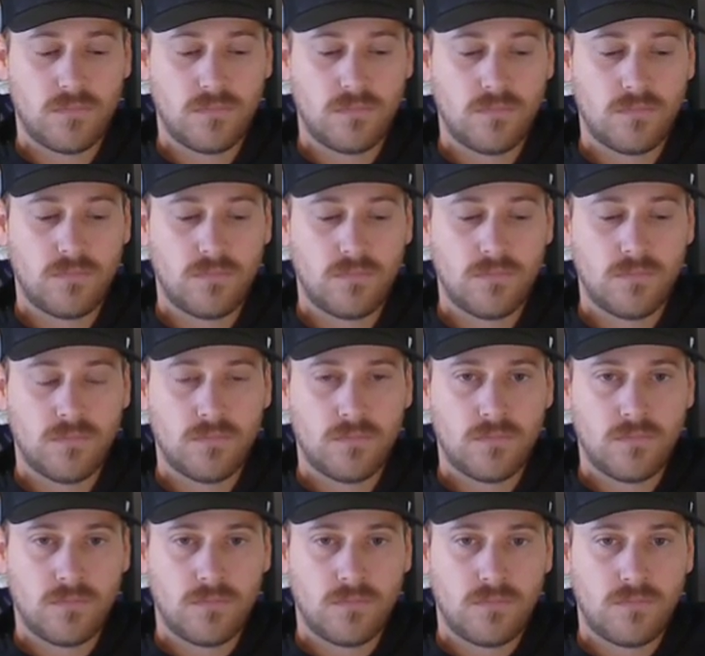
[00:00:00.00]

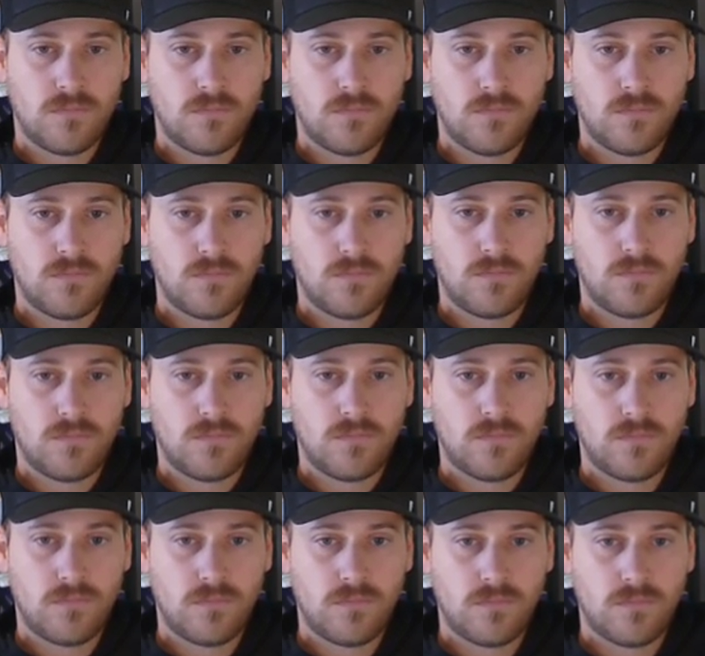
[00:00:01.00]

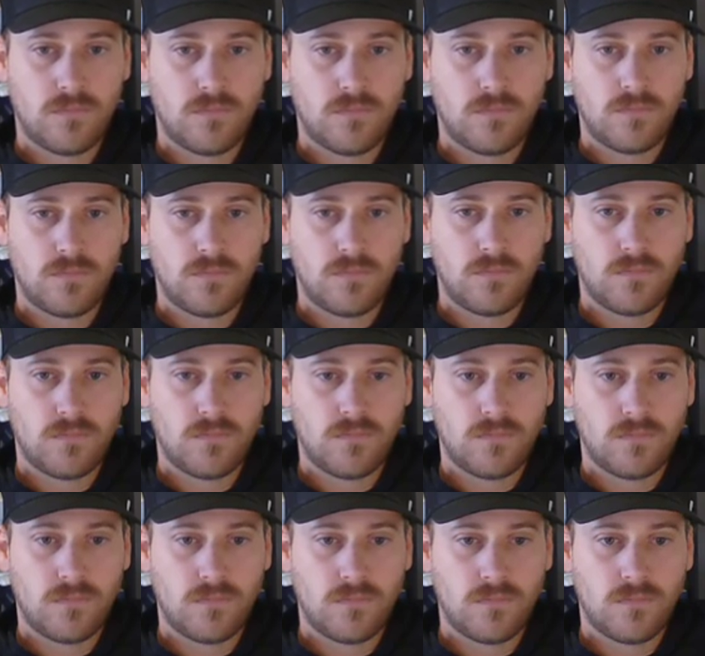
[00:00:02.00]

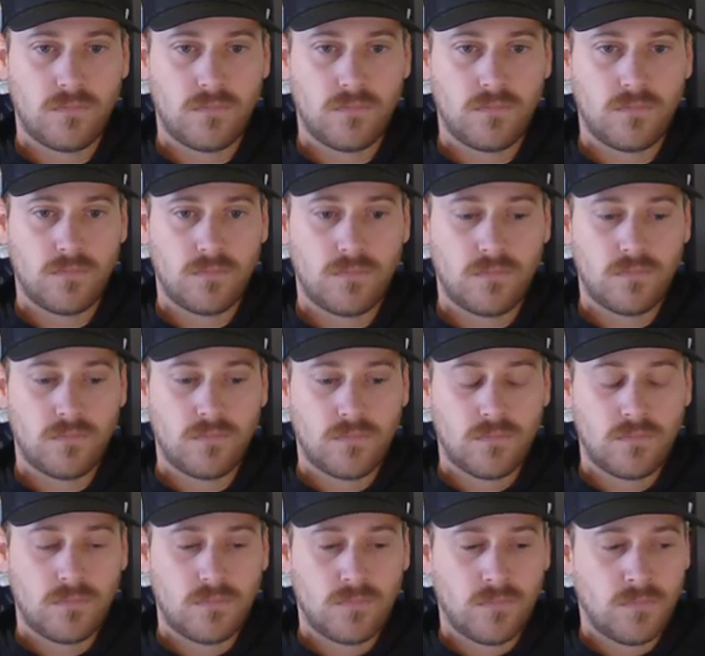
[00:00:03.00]

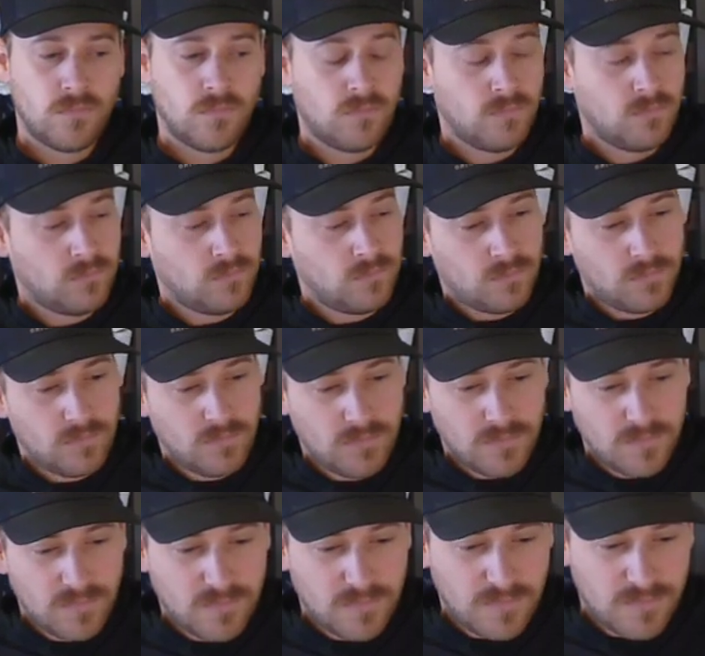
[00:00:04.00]

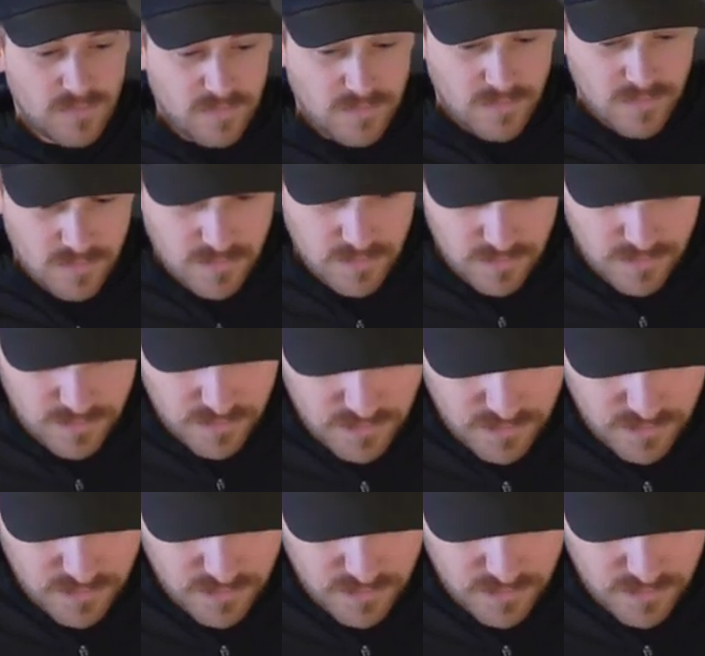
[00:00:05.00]
(not speaking)